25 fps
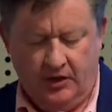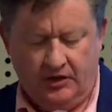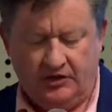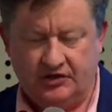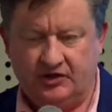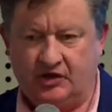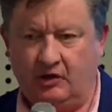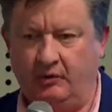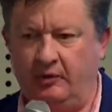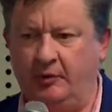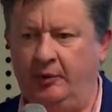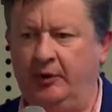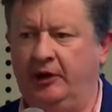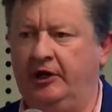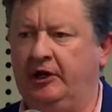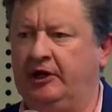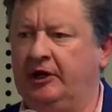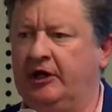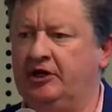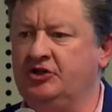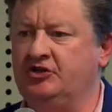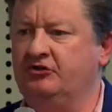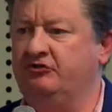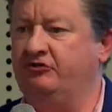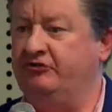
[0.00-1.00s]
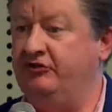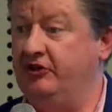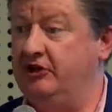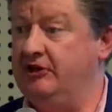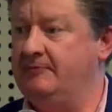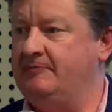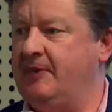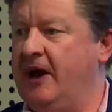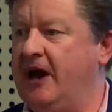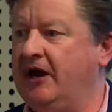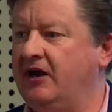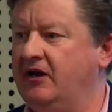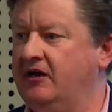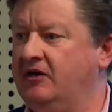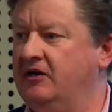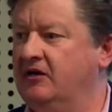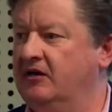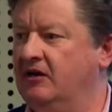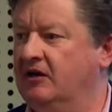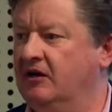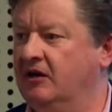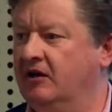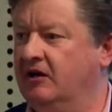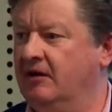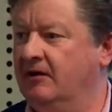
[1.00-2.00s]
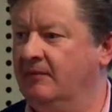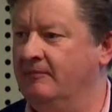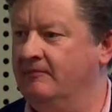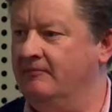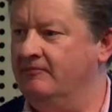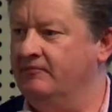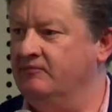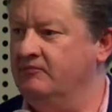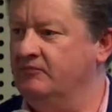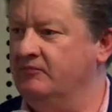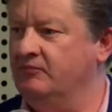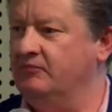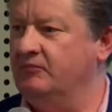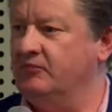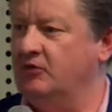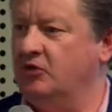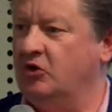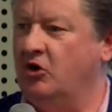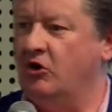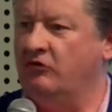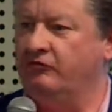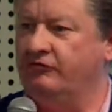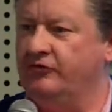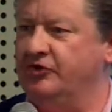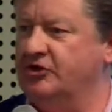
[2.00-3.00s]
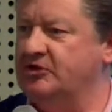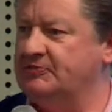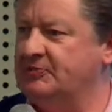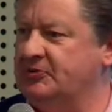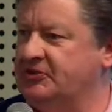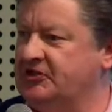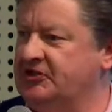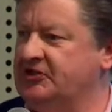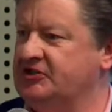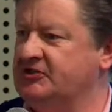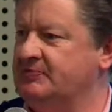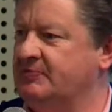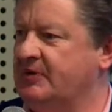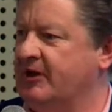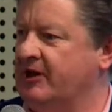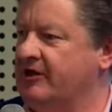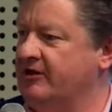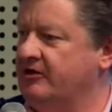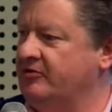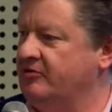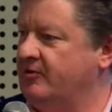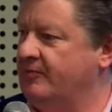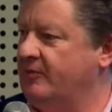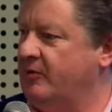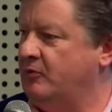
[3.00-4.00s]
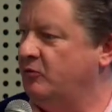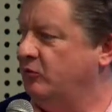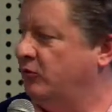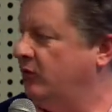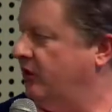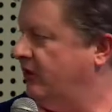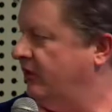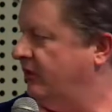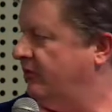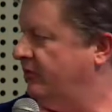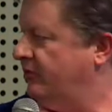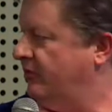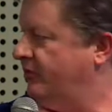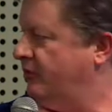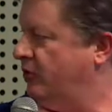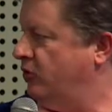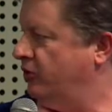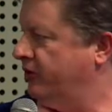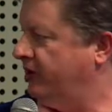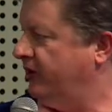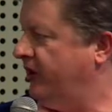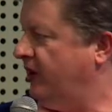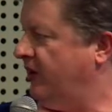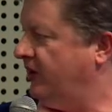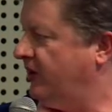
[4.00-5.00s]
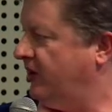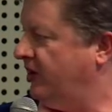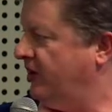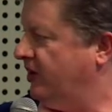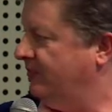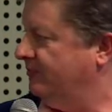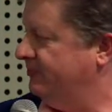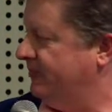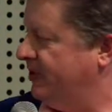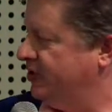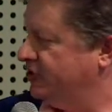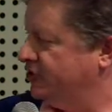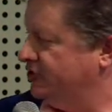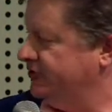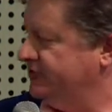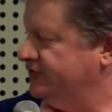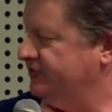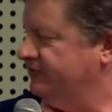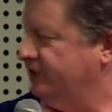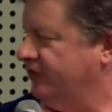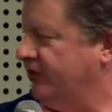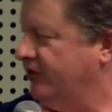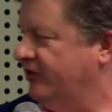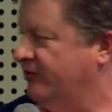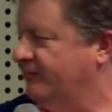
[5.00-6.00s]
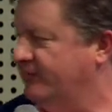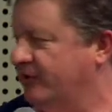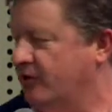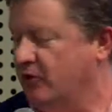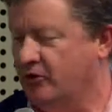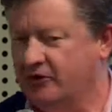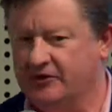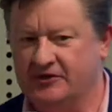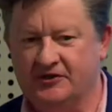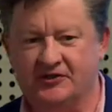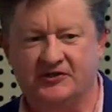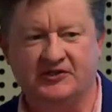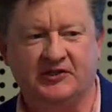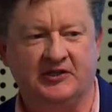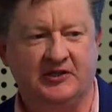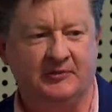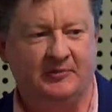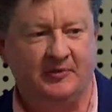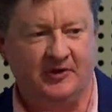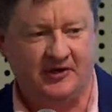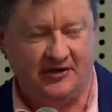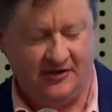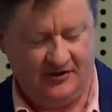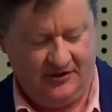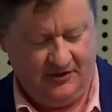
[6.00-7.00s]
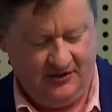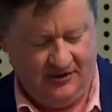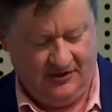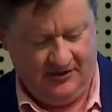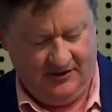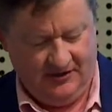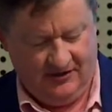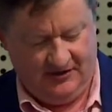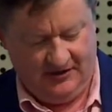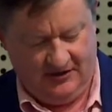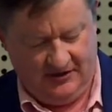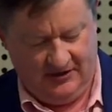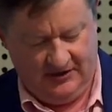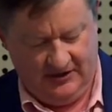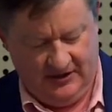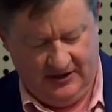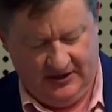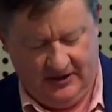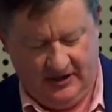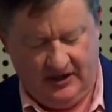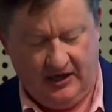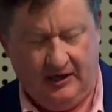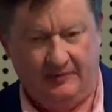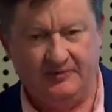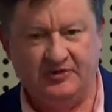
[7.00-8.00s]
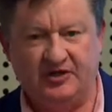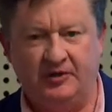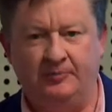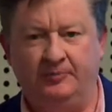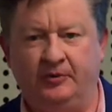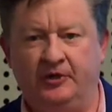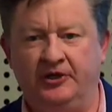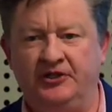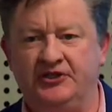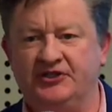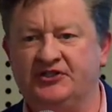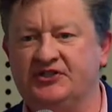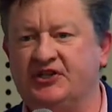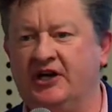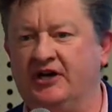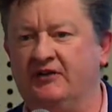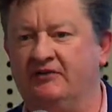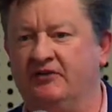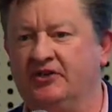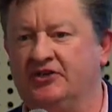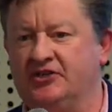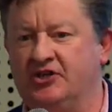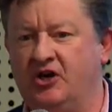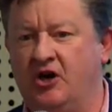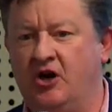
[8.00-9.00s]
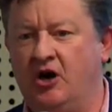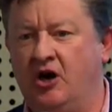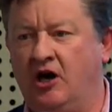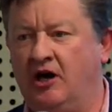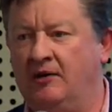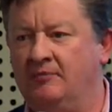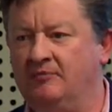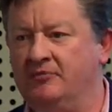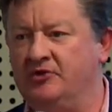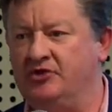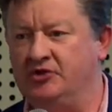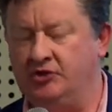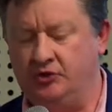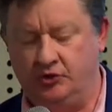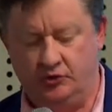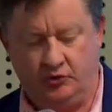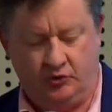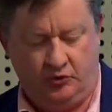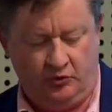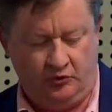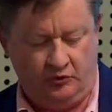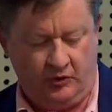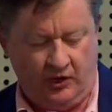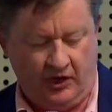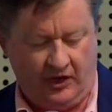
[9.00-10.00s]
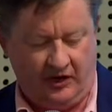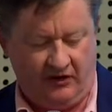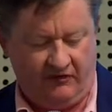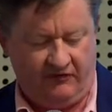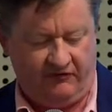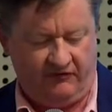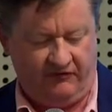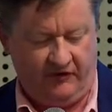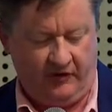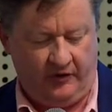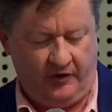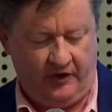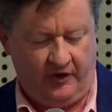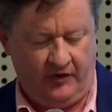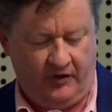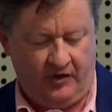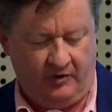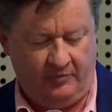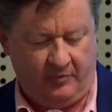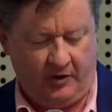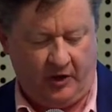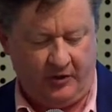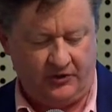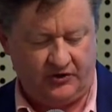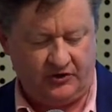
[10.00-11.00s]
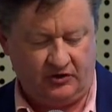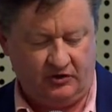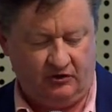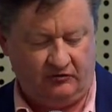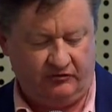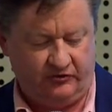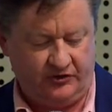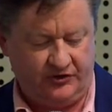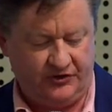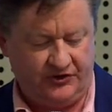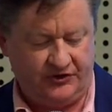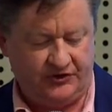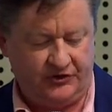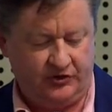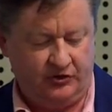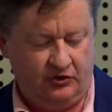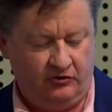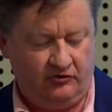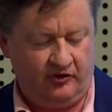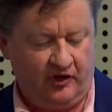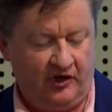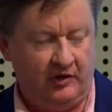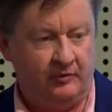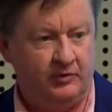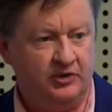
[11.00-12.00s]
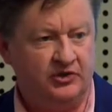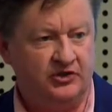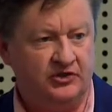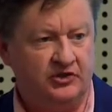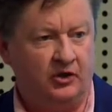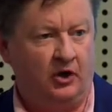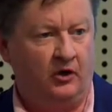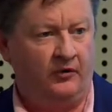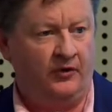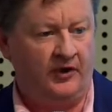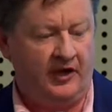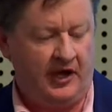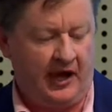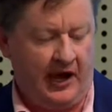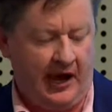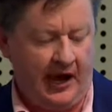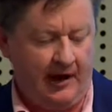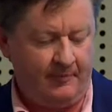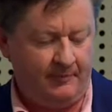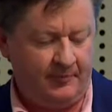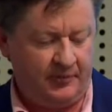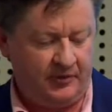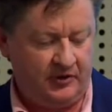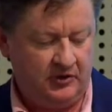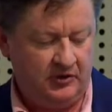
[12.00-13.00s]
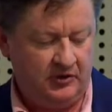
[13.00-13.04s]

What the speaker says: So we really need your feedback. Conference participated reported outcome measures are very important to IHPA. So please take the time to fill in the post-conference survey, which is on the app.